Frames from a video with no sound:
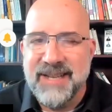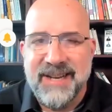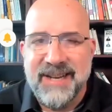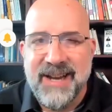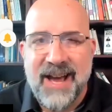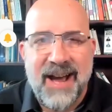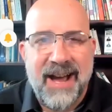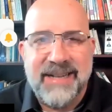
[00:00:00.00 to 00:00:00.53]

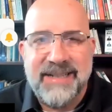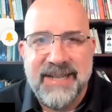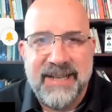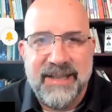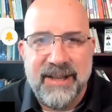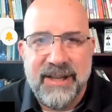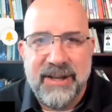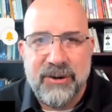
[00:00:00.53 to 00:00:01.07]
in IT
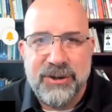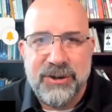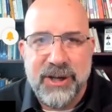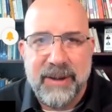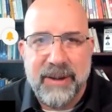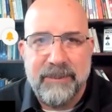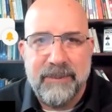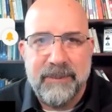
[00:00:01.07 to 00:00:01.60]

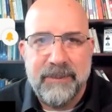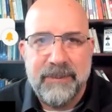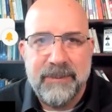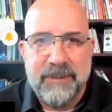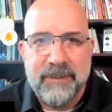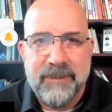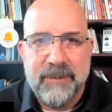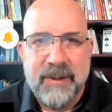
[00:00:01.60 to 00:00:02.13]
leadership.
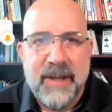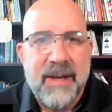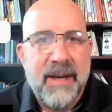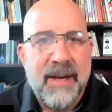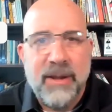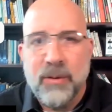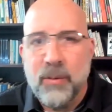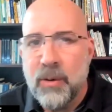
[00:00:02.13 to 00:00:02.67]

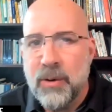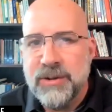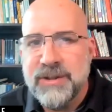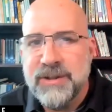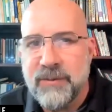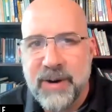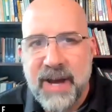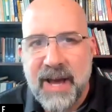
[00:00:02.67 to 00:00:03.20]
In the words
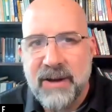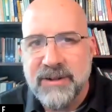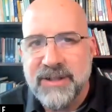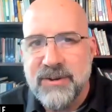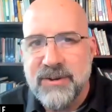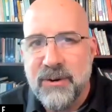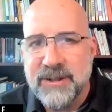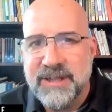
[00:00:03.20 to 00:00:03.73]
of renowned
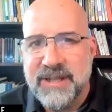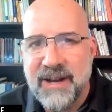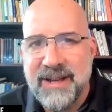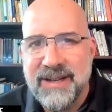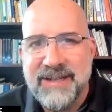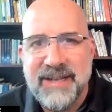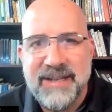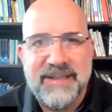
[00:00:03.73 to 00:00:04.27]

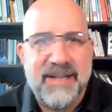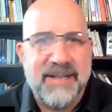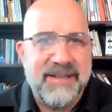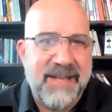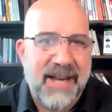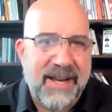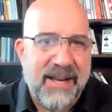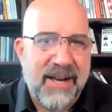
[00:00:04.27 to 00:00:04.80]
neuroscientist and
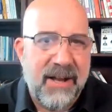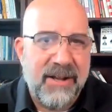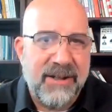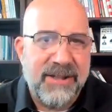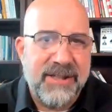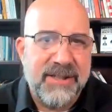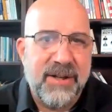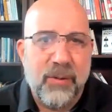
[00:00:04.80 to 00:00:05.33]

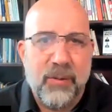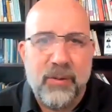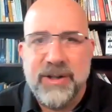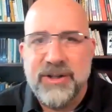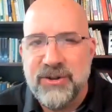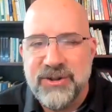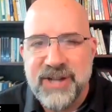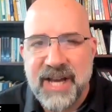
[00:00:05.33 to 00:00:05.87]
psychologist
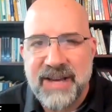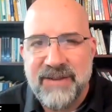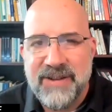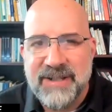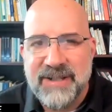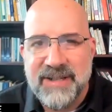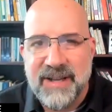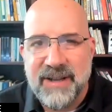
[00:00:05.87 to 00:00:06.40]
Richard
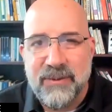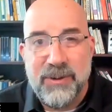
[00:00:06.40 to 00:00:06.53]
Davidson,